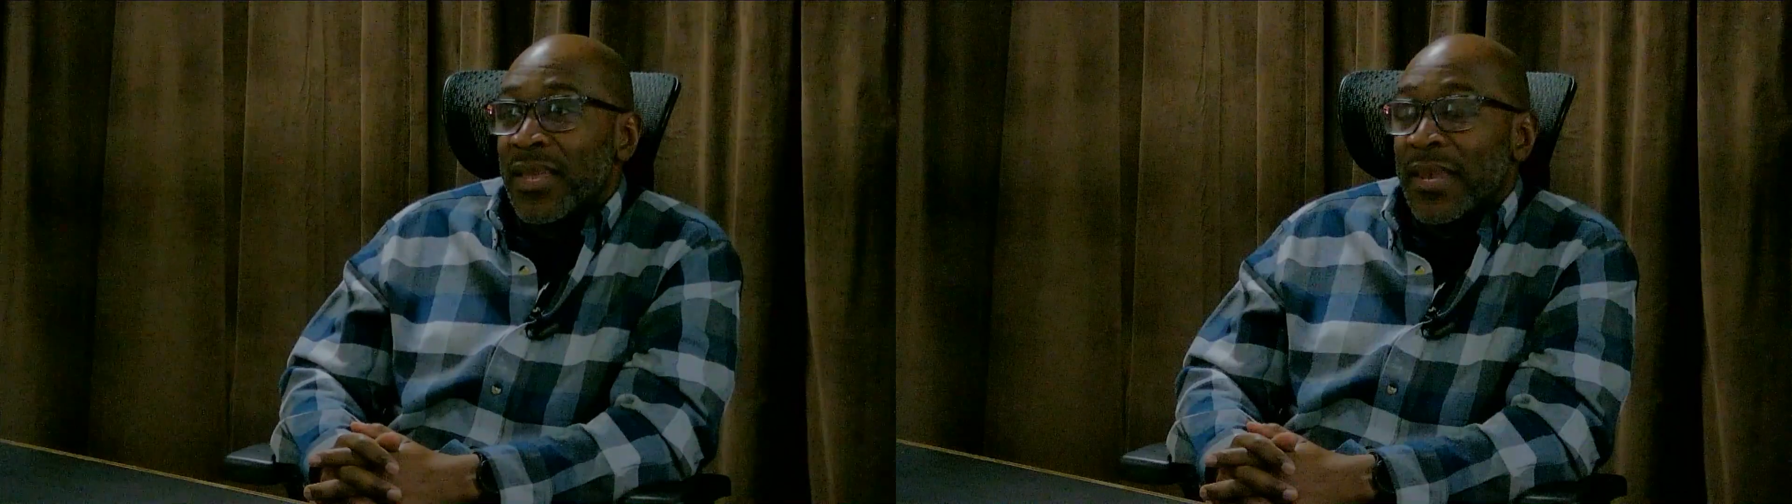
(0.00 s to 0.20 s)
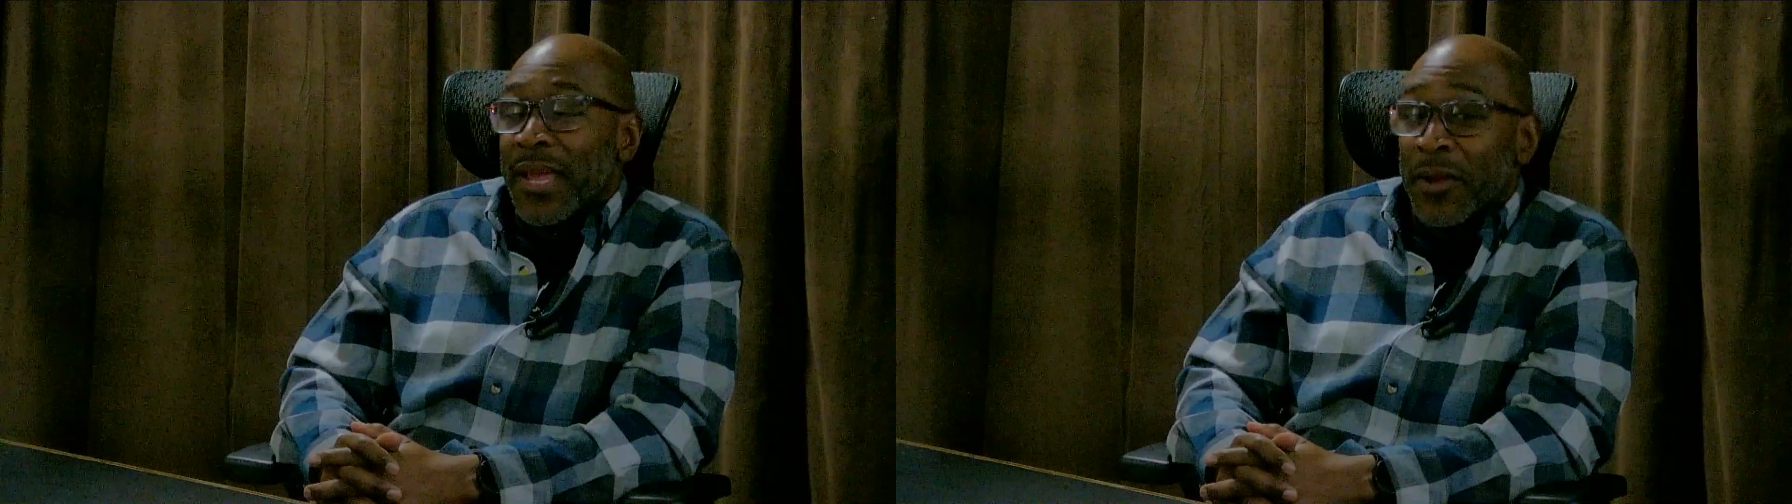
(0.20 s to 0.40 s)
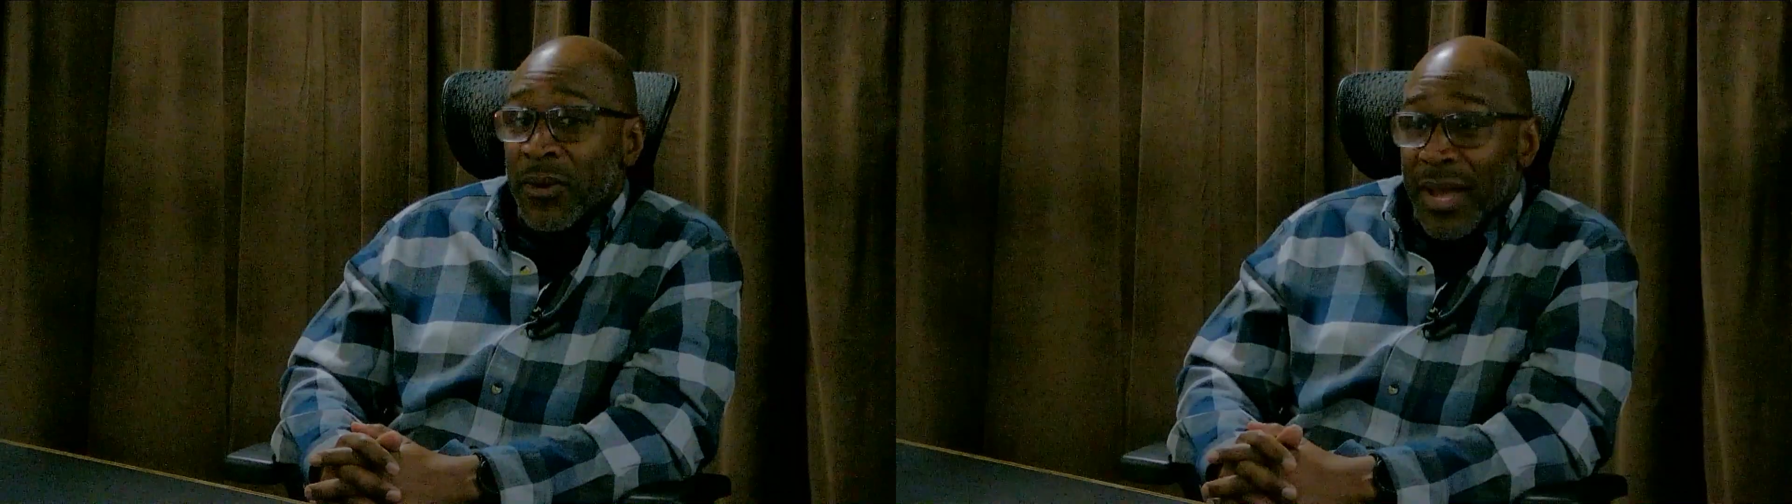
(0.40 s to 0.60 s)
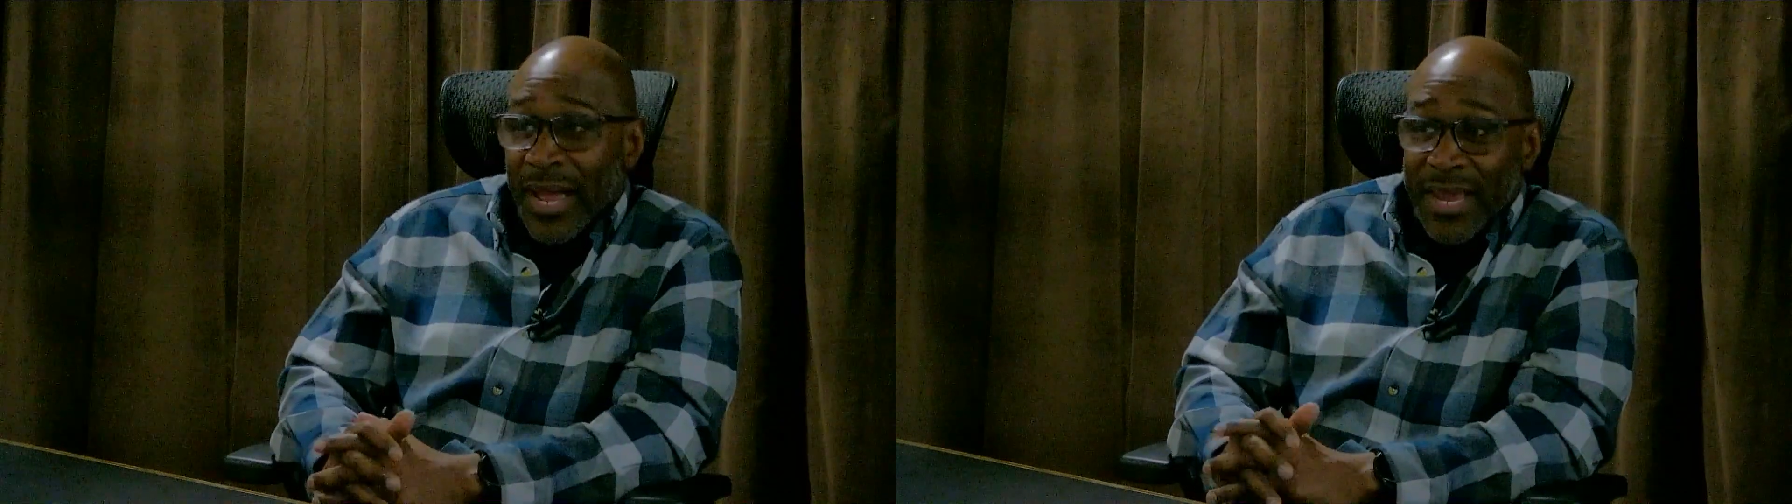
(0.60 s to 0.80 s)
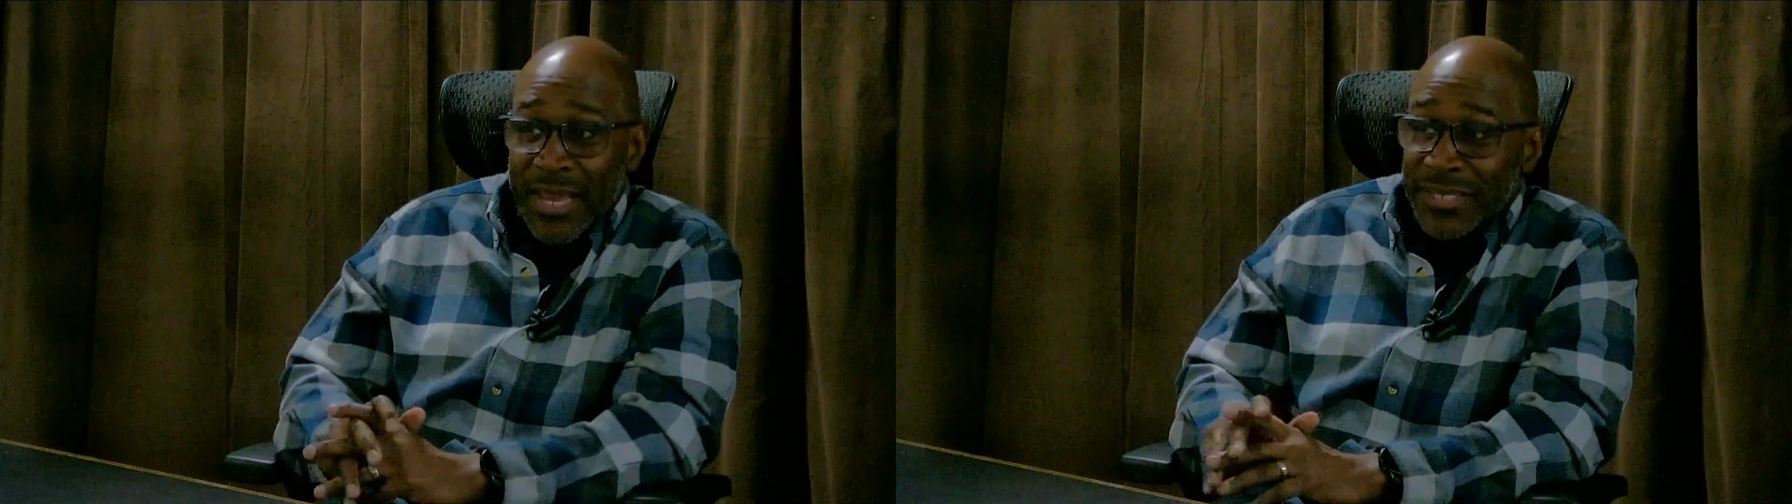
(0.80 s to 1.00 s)
Now,
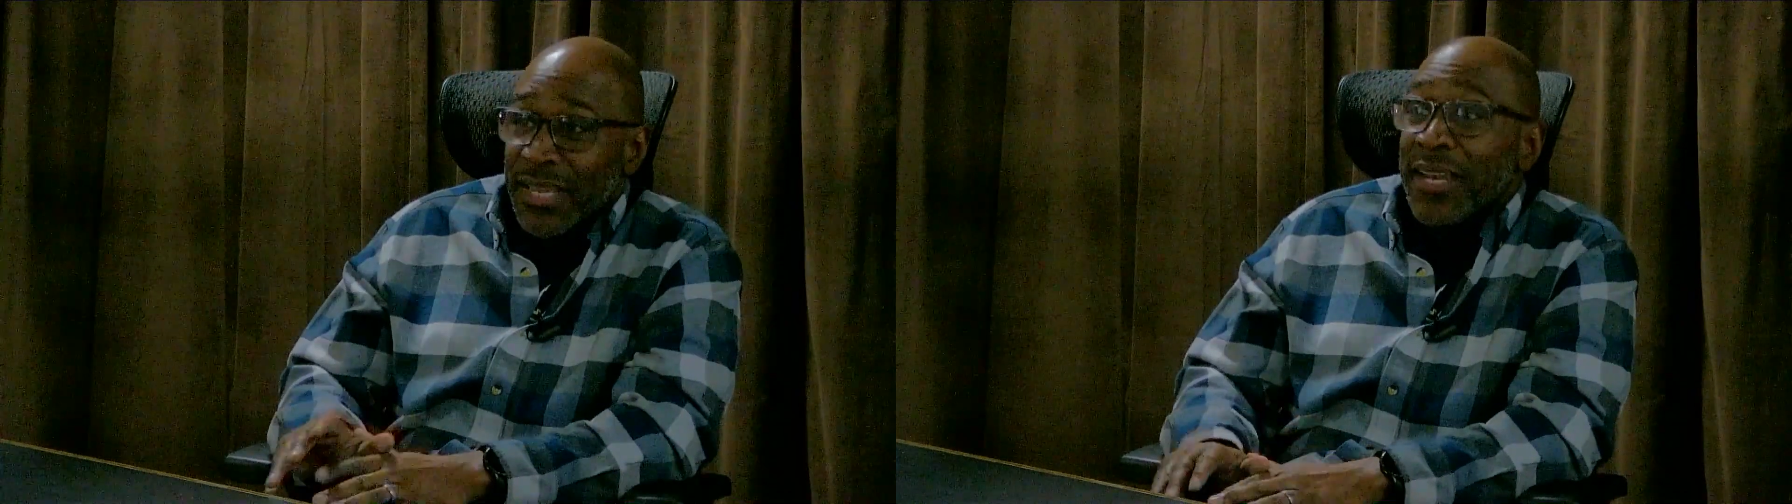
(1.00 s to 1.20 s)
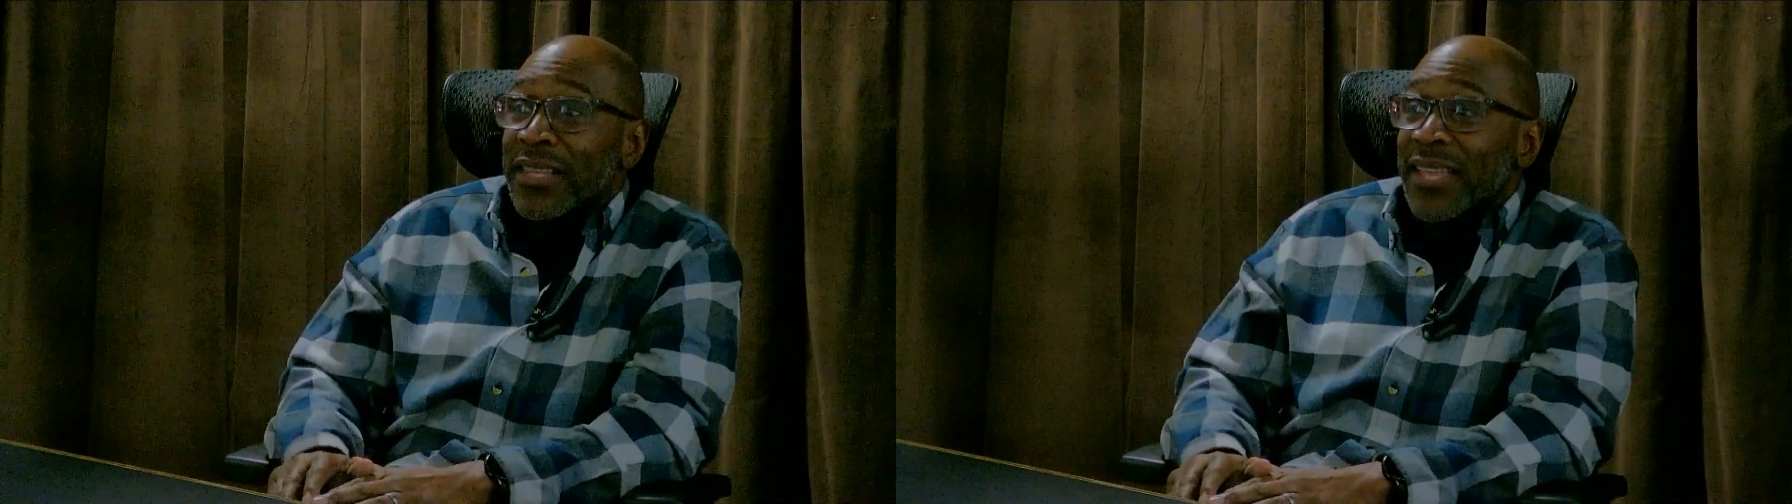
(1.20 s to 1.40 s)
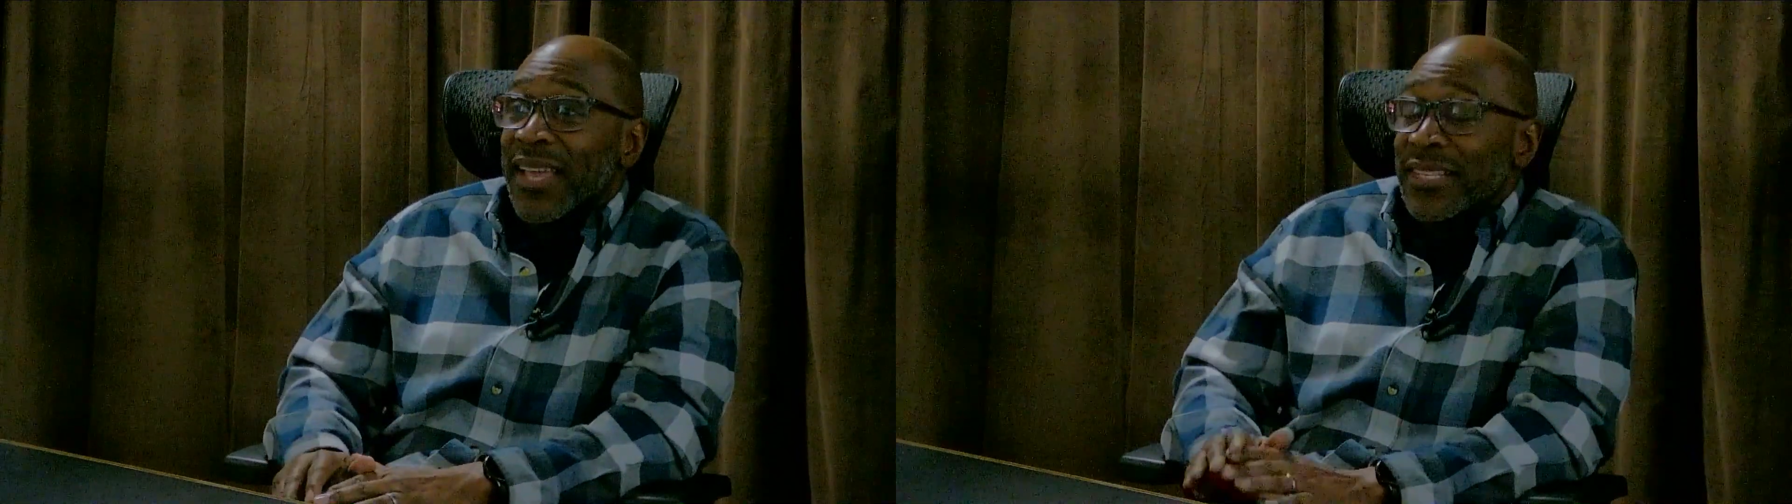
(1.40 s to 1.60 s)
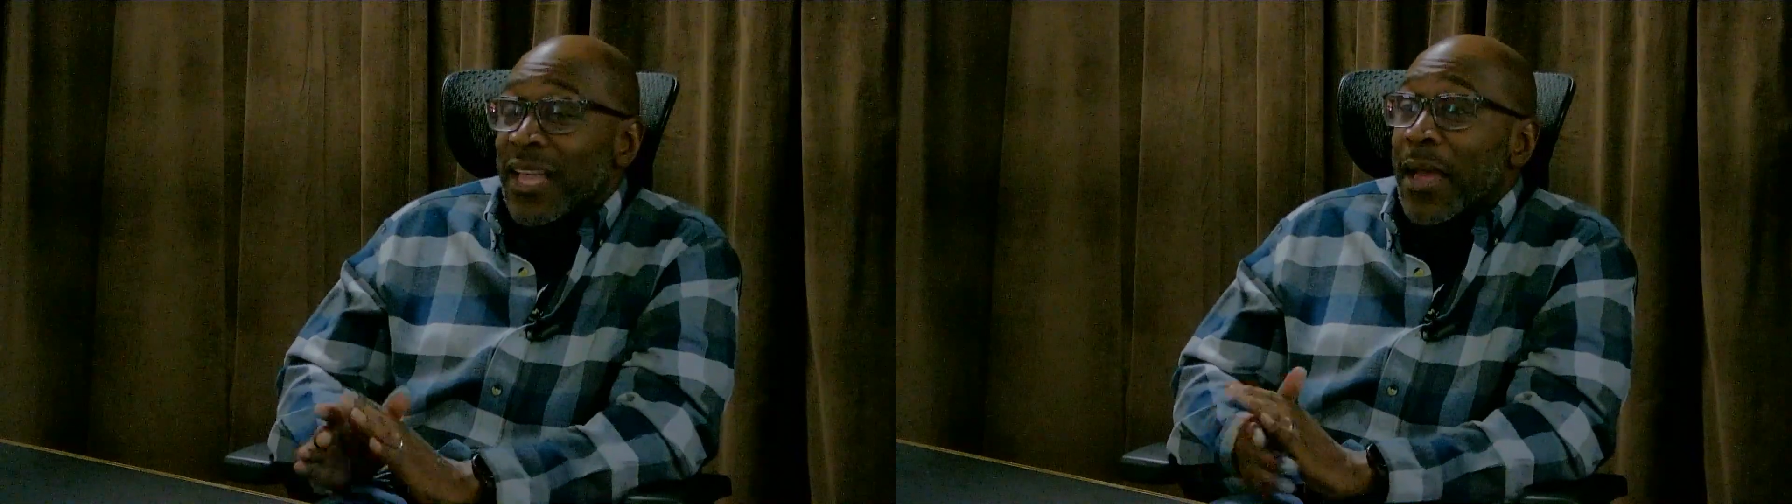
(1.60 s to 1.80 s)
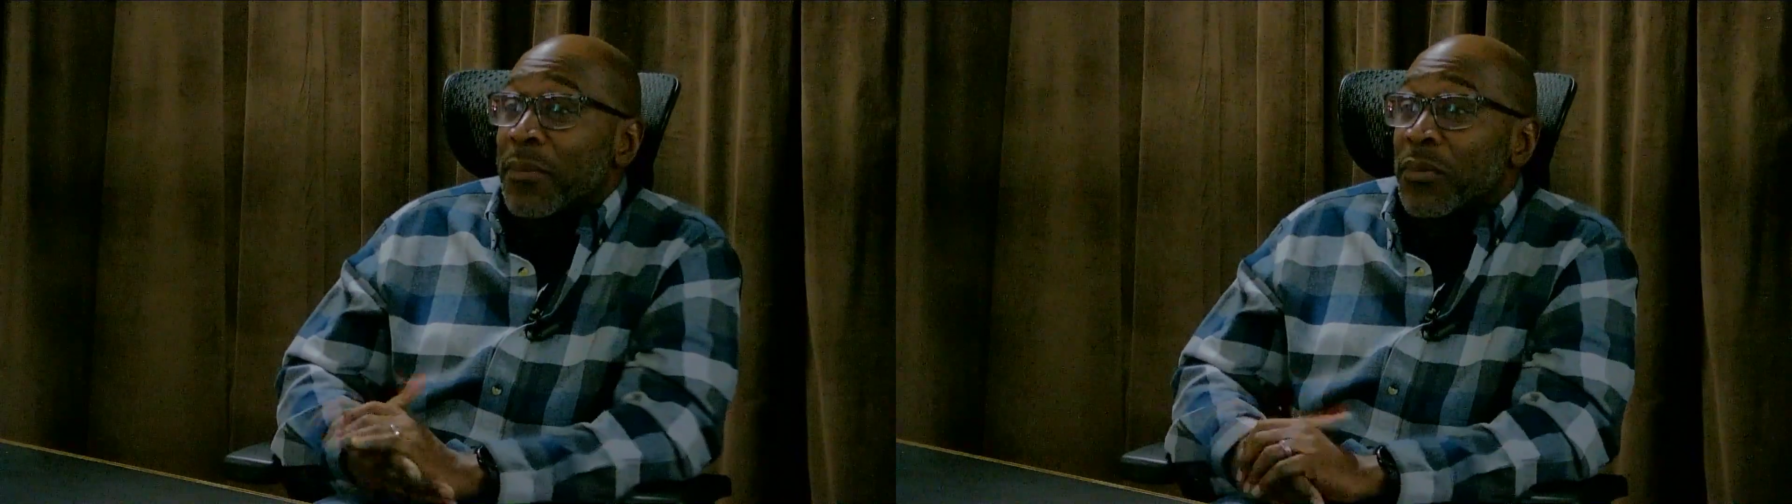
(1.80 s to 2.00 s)
I can't say anything has
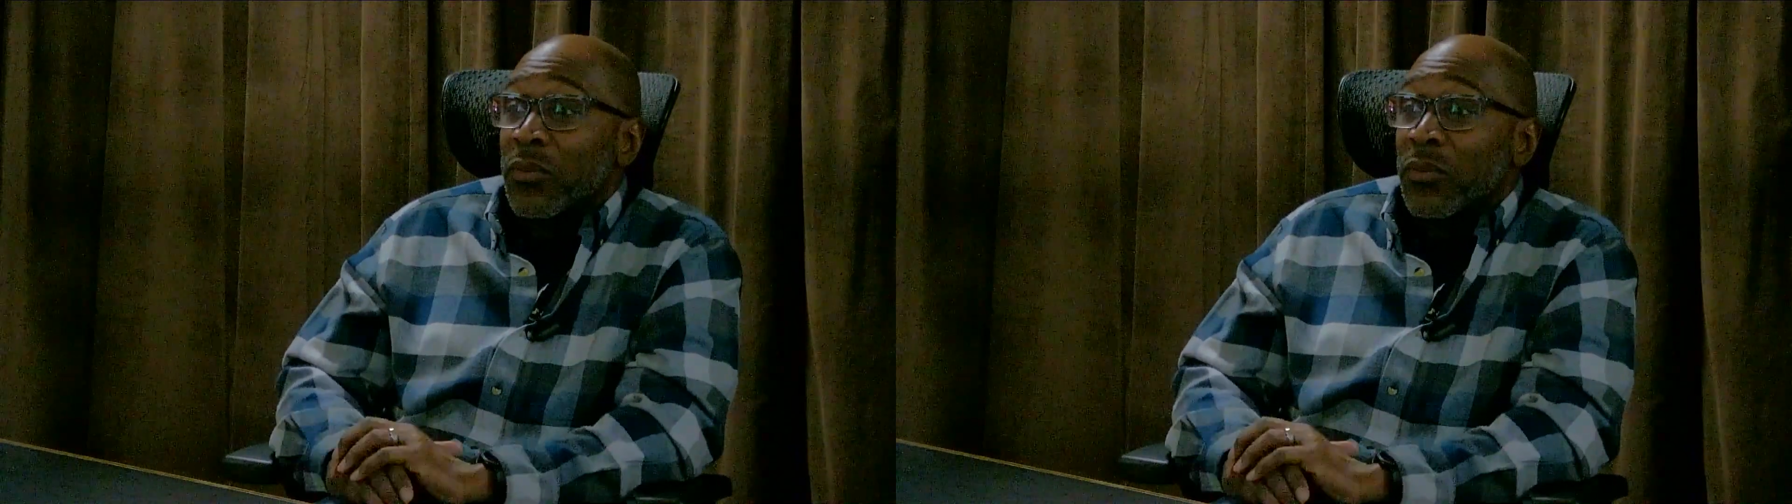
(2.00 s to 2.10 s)
happened